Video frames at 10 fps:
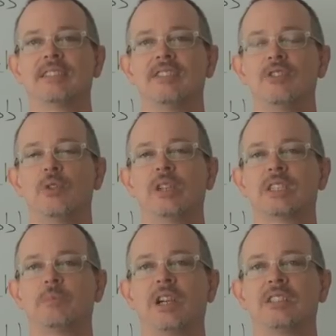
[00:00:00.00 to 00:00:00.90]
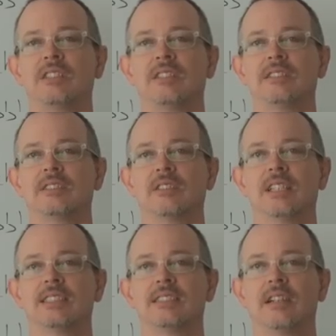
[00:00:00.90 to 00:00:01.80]
It's a new expression, so
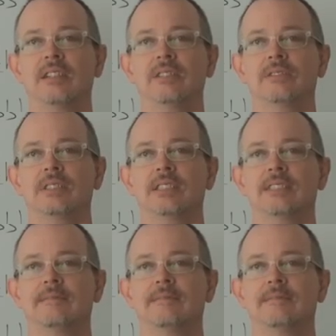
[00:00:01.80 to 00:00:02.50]
let's start using.